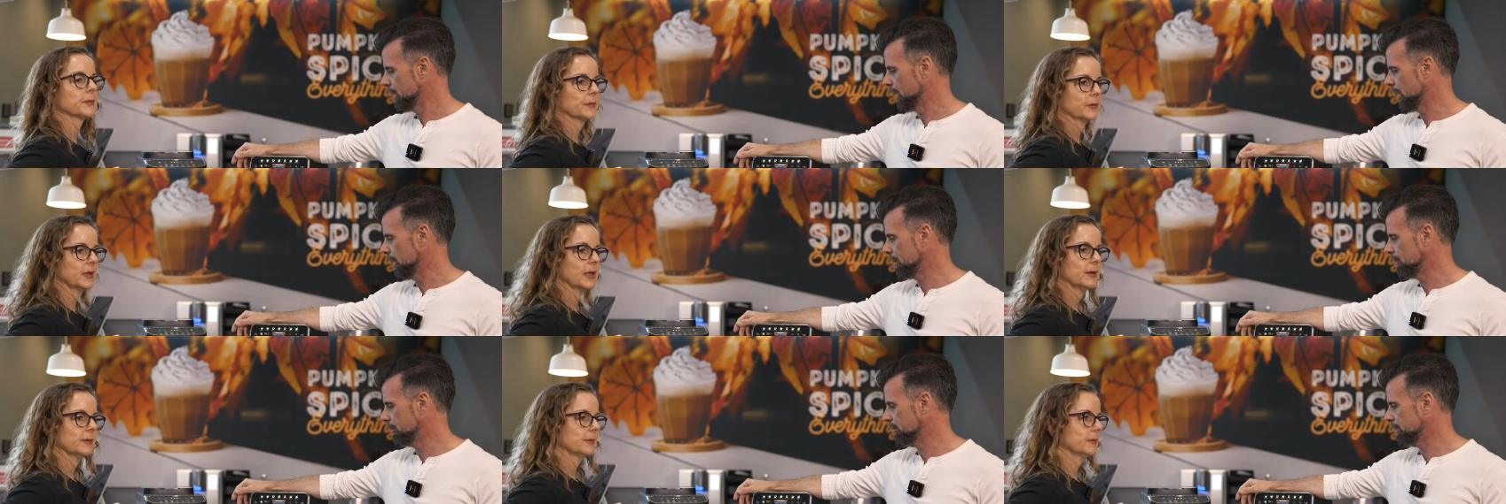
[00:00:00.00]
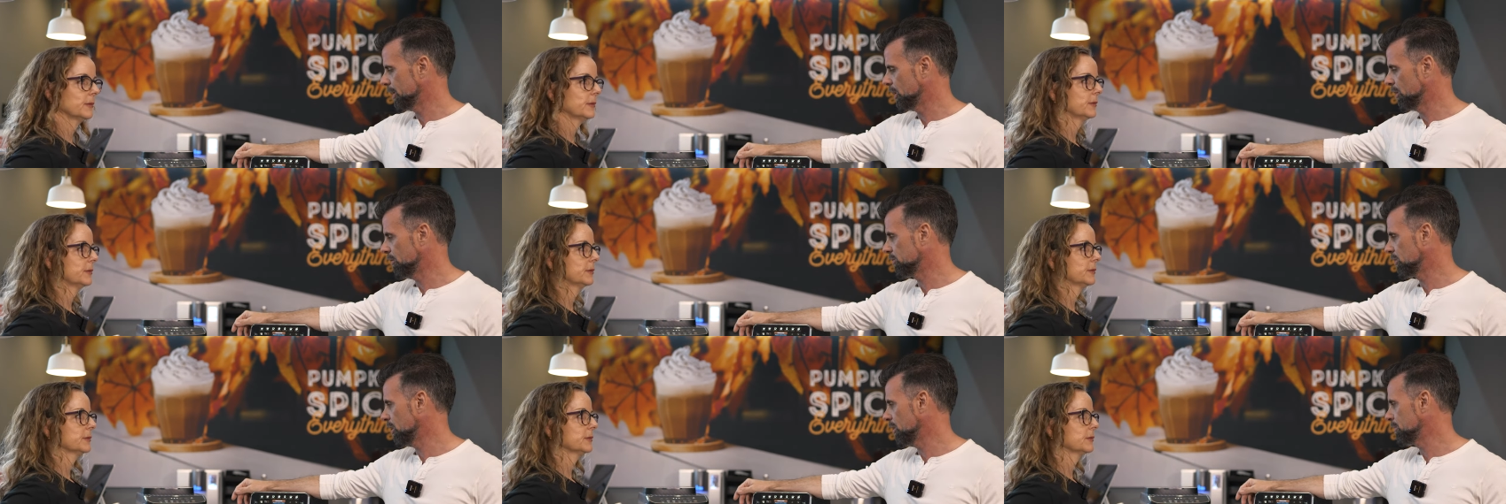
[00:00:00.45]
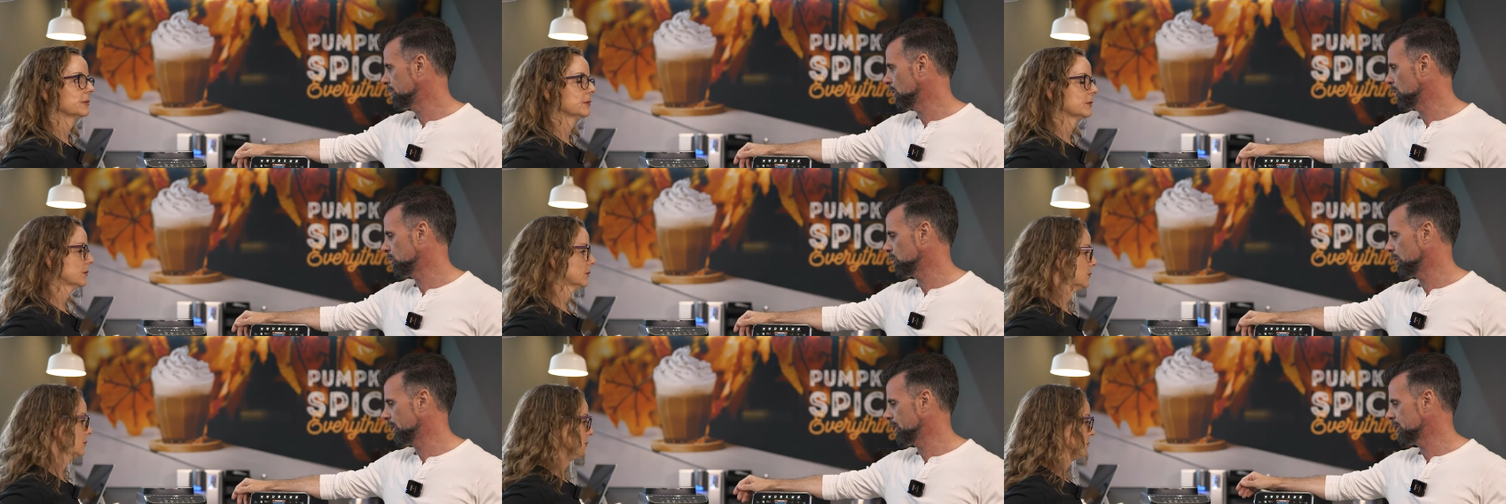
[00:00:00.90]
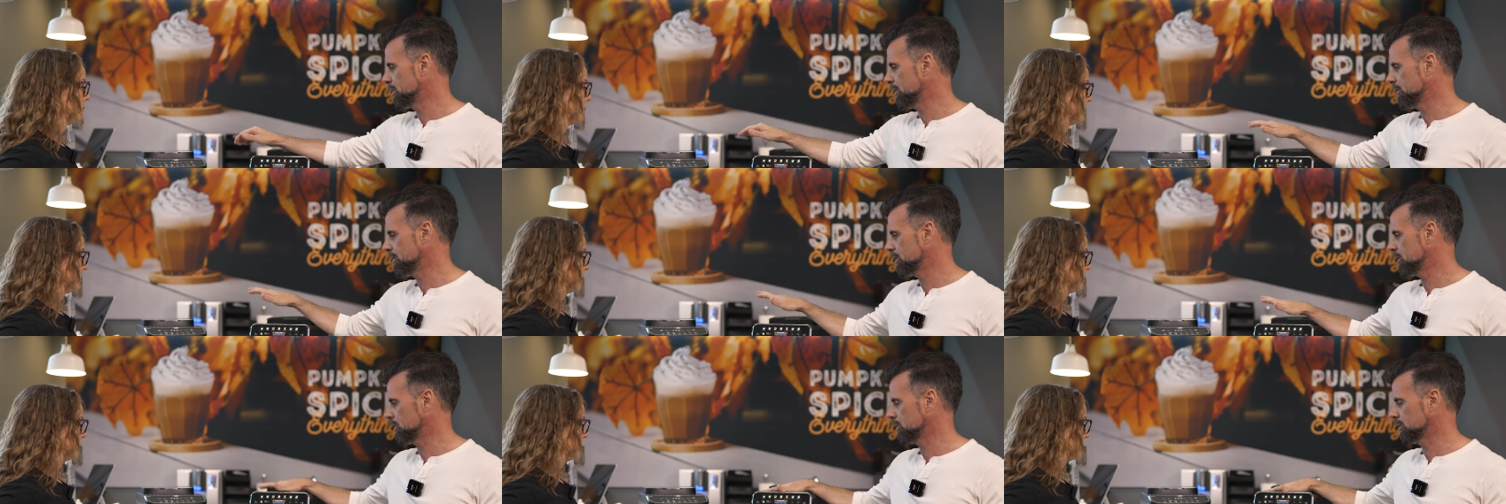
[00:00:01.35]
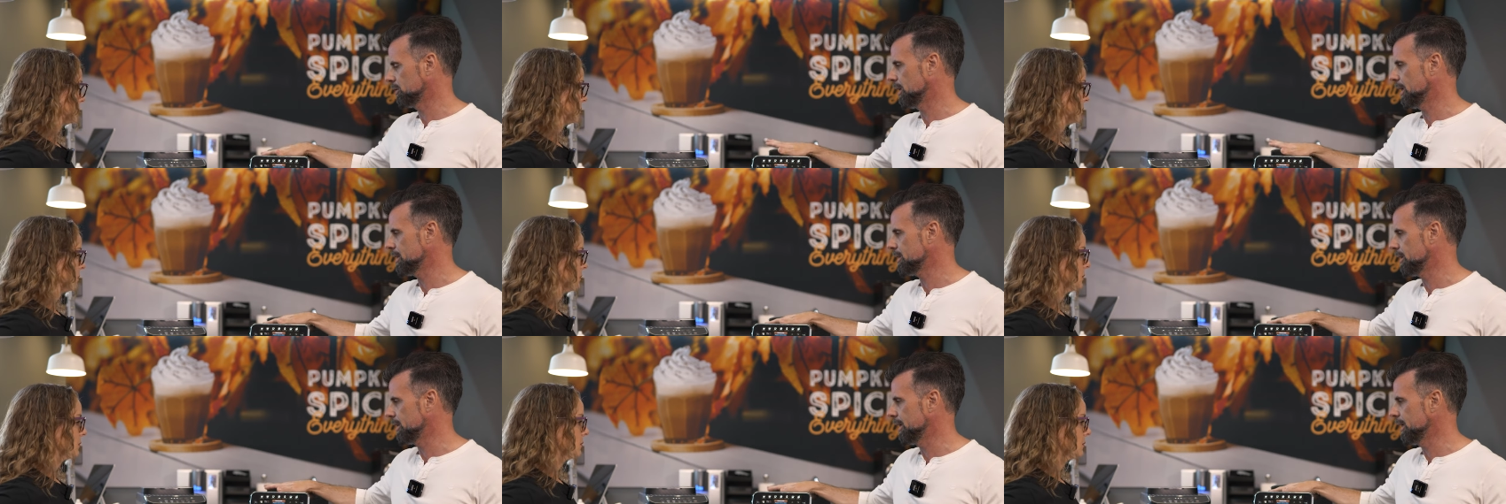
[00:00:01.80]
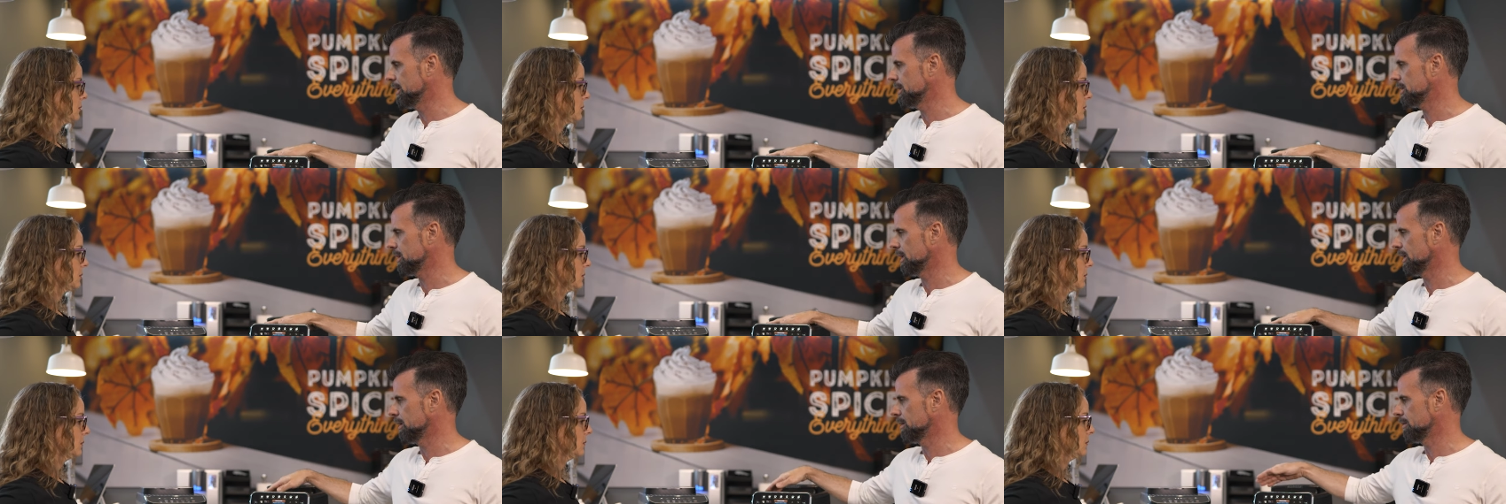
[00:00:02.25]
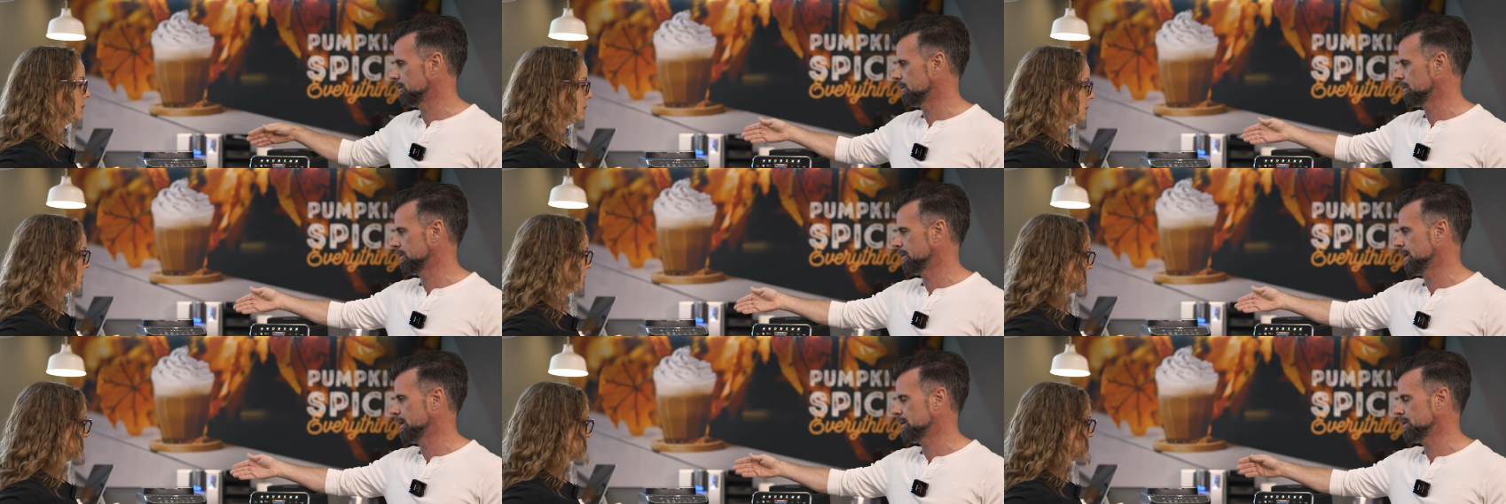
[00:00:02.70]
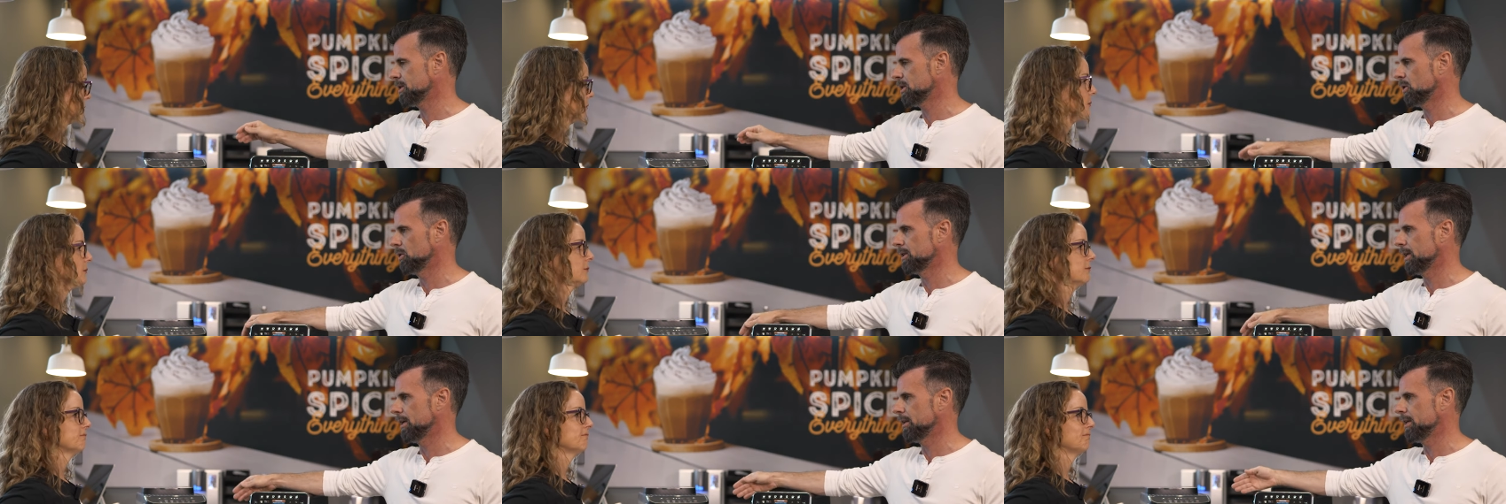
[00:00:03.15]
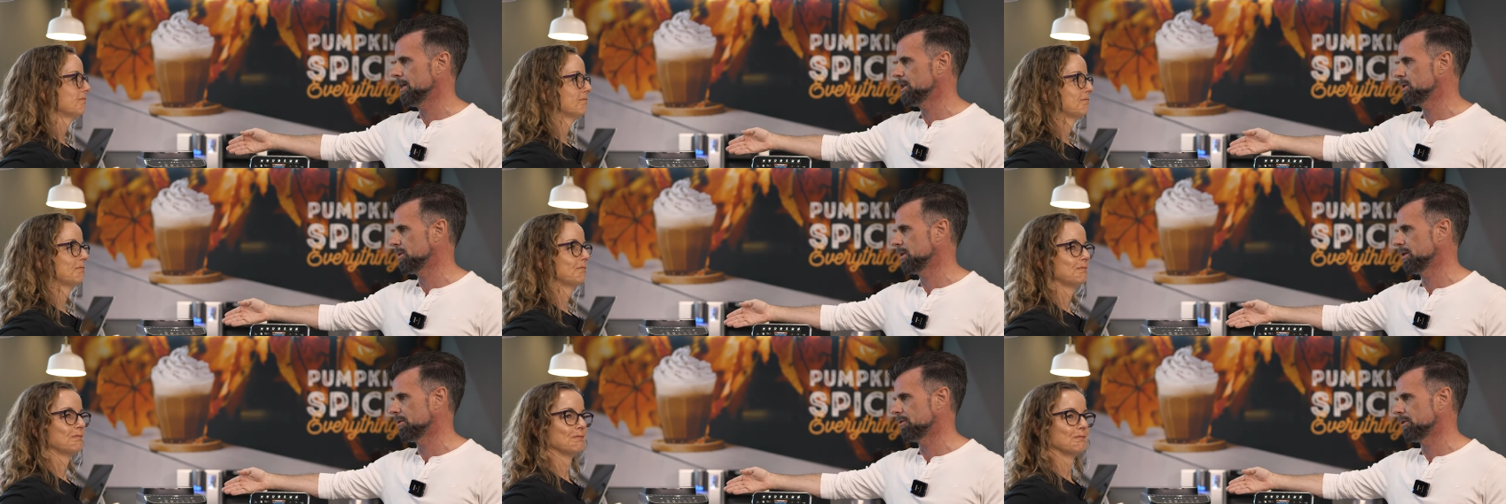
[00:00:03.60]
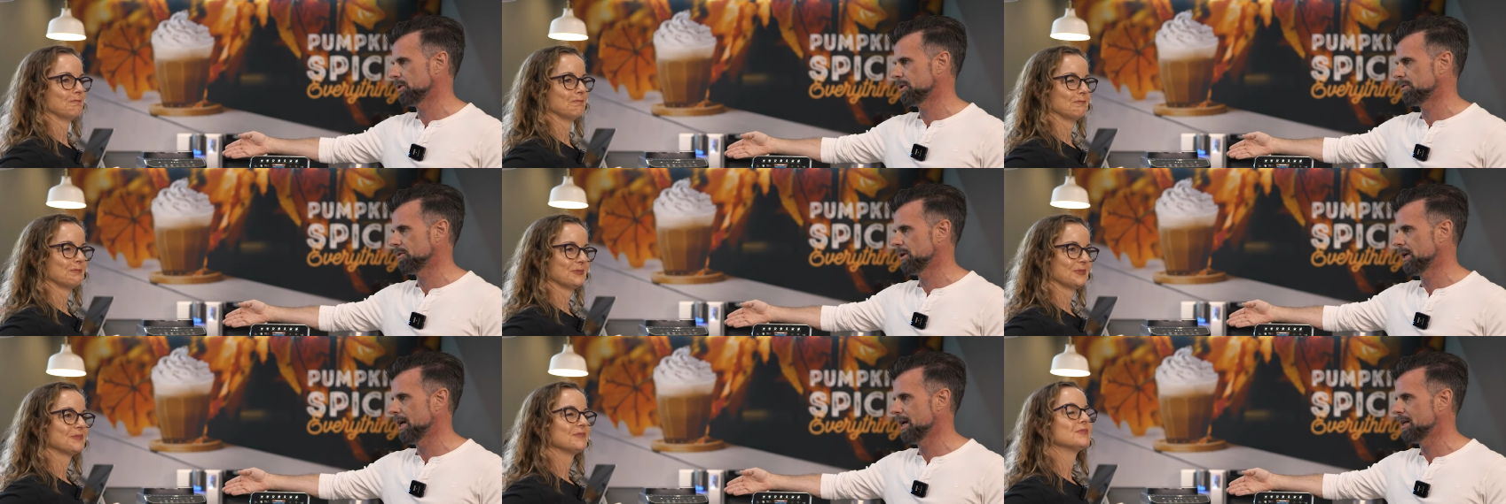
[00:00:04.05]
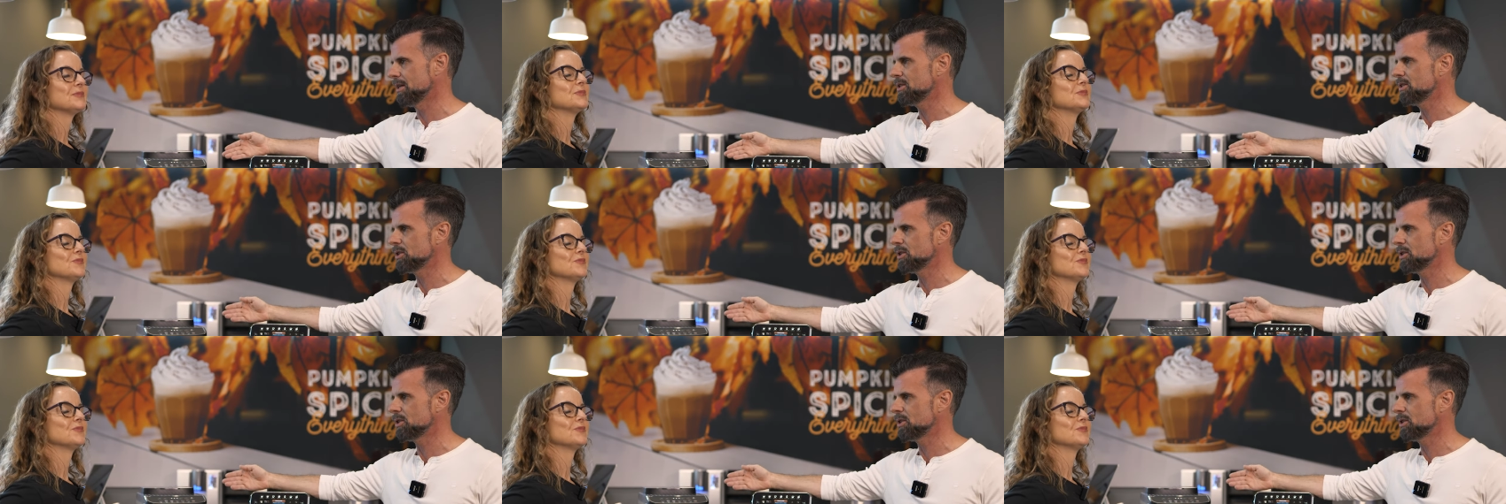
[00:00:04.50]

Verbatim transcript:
Speaker 1: Um, yeah. But overall, both winners, we've sold lots of these, and these sold out of these within the first few days.